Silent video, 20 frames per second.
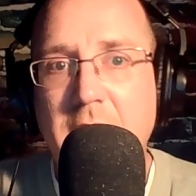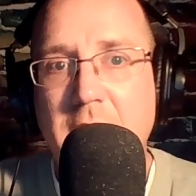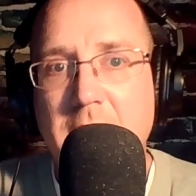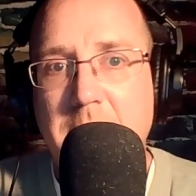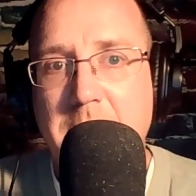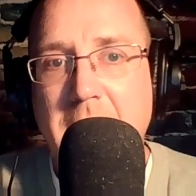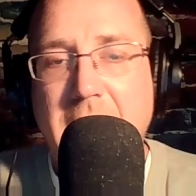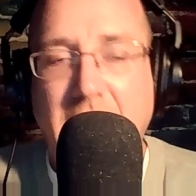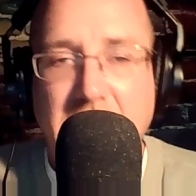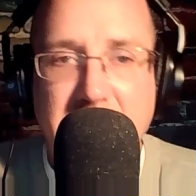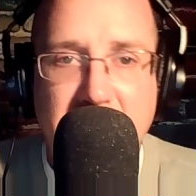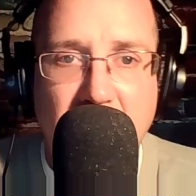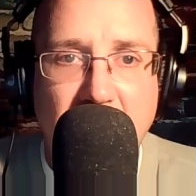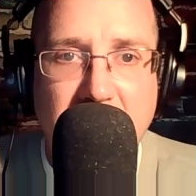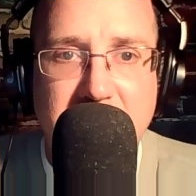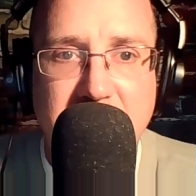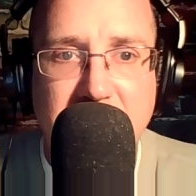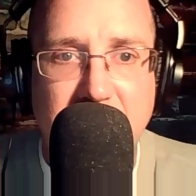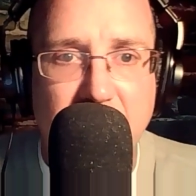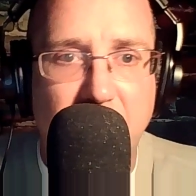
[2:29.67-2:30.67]
make a
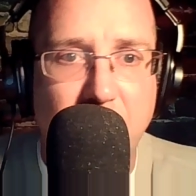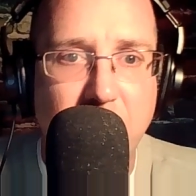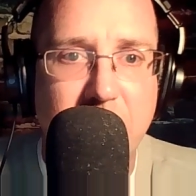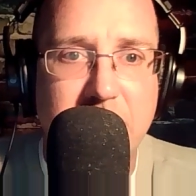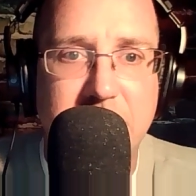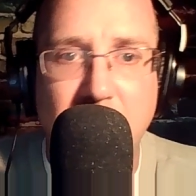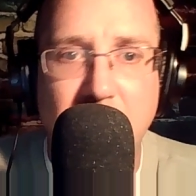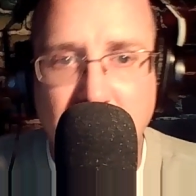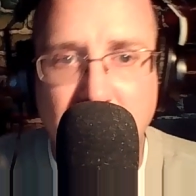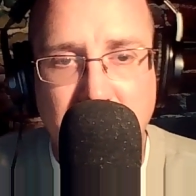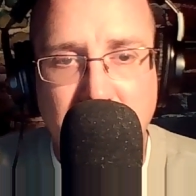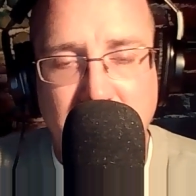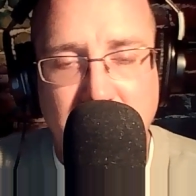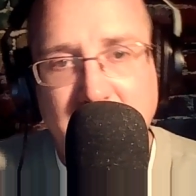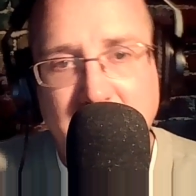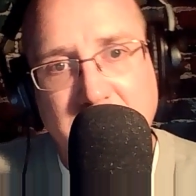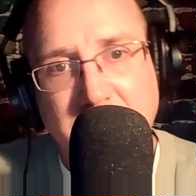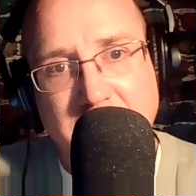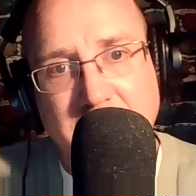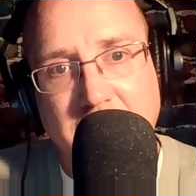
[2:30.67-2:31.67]
90-degree turn or
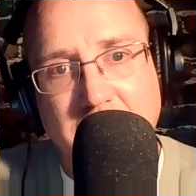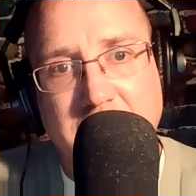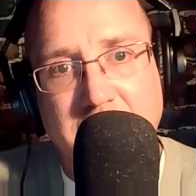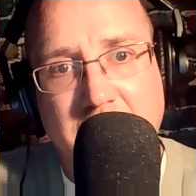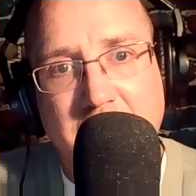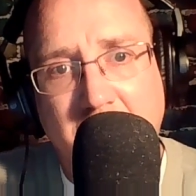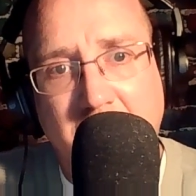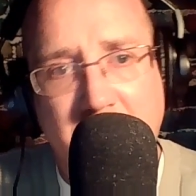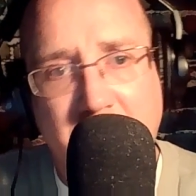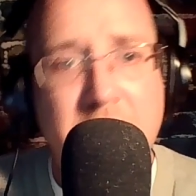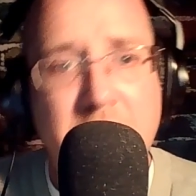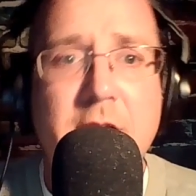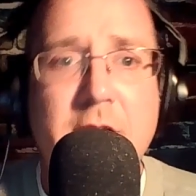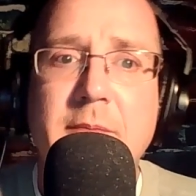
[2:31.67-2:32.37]
anything like that,